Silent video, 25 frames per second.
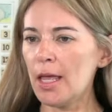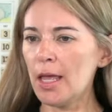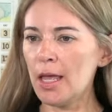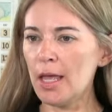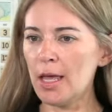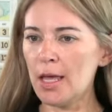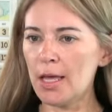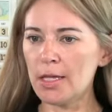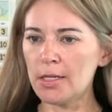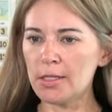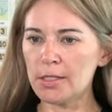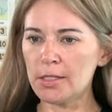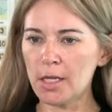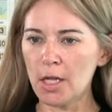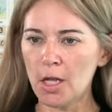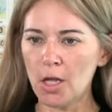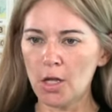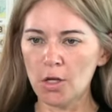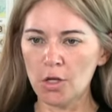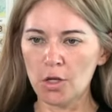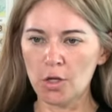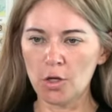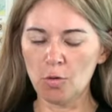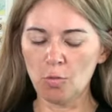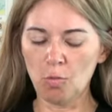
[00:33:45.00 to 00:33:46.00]
is
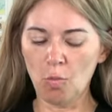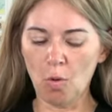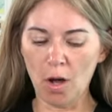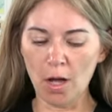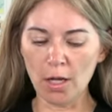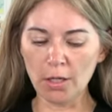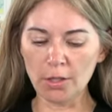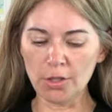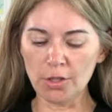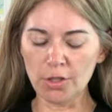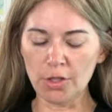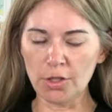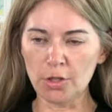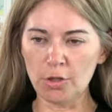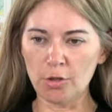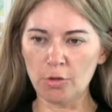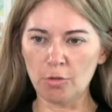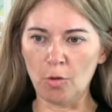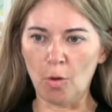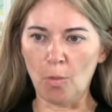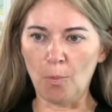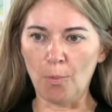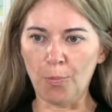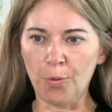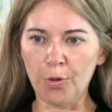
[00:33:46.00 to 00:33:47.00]
you want
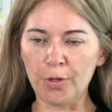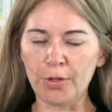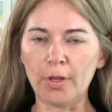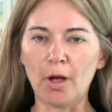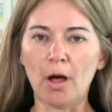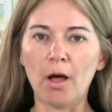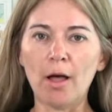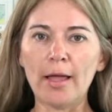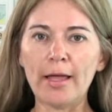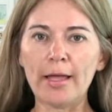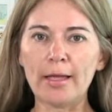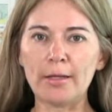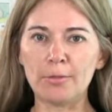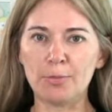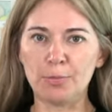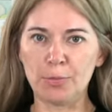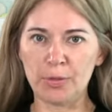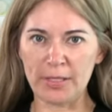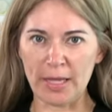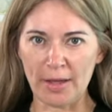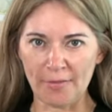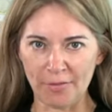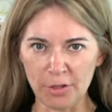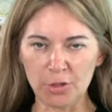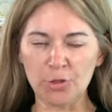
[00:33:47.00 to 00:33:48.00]
to put
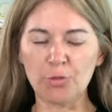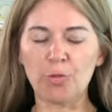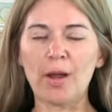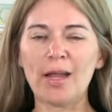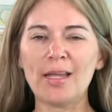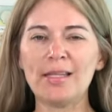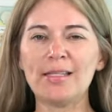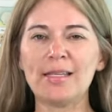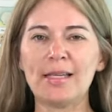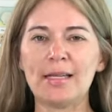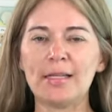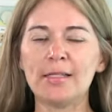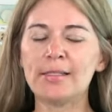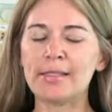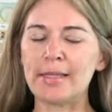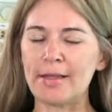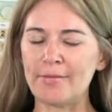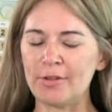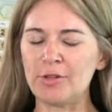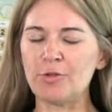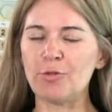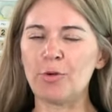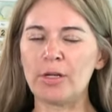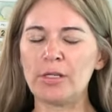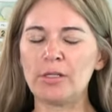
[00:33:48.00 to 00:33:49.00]
seven trays in.
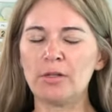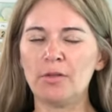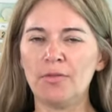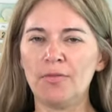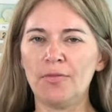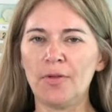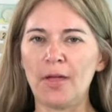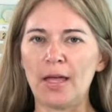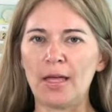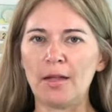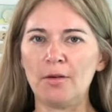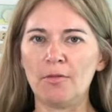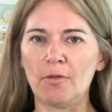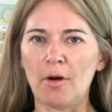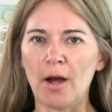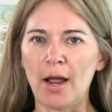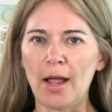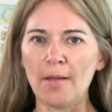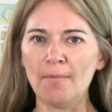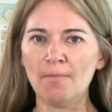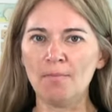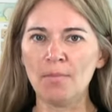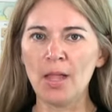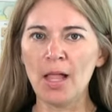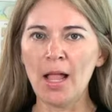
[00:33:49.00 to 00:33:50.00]
Seven trays will fit,
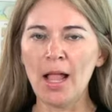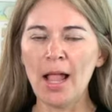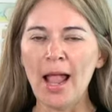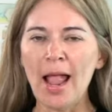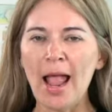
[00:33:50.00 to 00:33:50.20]
right?